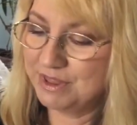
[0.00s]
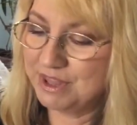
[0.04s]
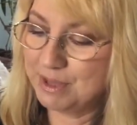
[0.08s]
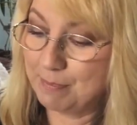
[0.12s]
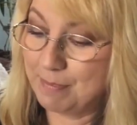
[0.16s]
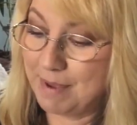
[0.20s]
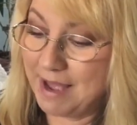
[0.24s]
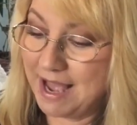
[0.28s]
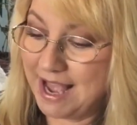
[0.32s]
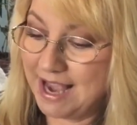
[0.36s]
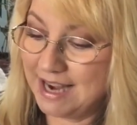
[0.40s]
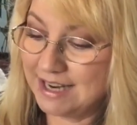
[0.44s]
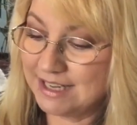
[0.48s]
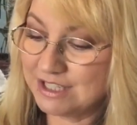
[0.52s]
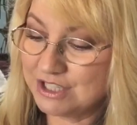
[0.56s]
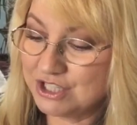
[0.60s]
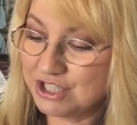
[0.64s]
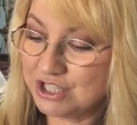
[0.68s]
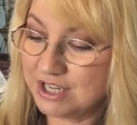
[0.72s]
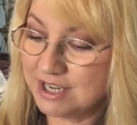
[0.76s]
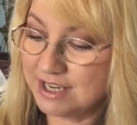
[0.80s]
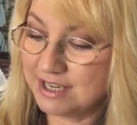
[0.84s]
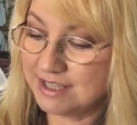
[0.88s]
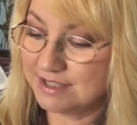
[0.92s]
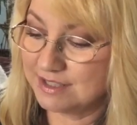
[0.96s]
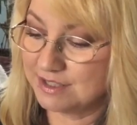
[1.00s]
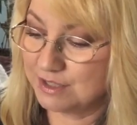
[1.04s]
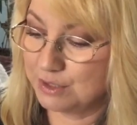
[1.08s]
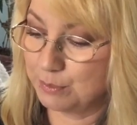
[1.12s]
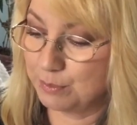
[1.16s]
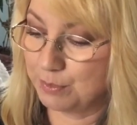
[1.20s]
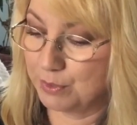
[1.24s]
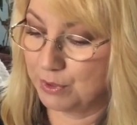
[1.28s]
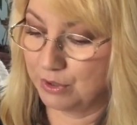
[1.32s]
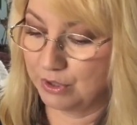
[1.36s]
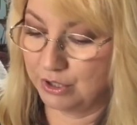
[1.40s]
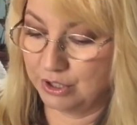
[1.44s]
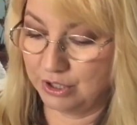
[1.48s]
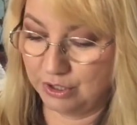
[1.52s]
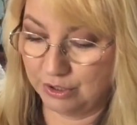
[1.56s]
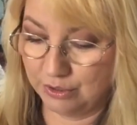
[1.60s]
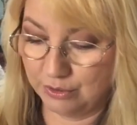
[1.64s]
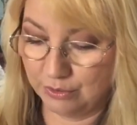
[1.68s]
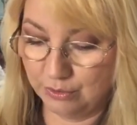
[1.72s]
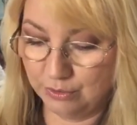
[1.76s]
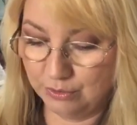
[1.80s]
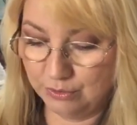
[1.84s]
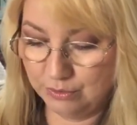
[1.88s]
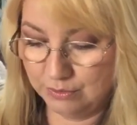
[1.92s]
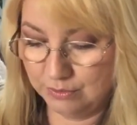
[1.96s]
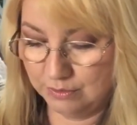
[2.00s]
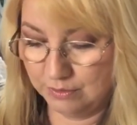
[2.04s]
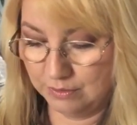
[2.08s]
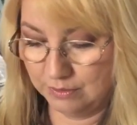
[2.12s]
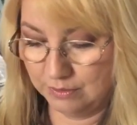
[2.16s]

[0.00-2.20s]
the packaging is super cute.